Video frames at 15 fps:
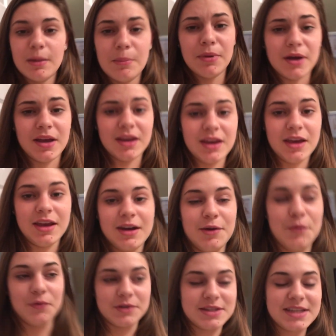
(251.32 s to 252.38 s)
But
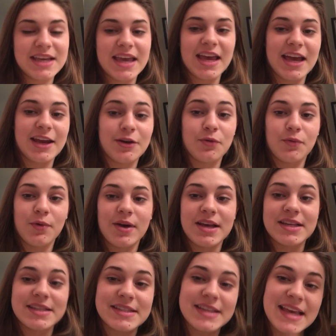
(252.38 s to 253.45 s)
once again,
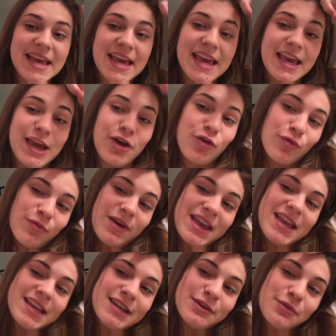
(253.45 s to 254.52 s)
was a
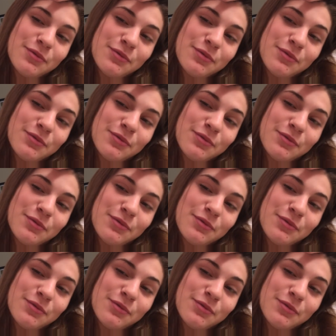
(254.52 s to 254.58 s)
great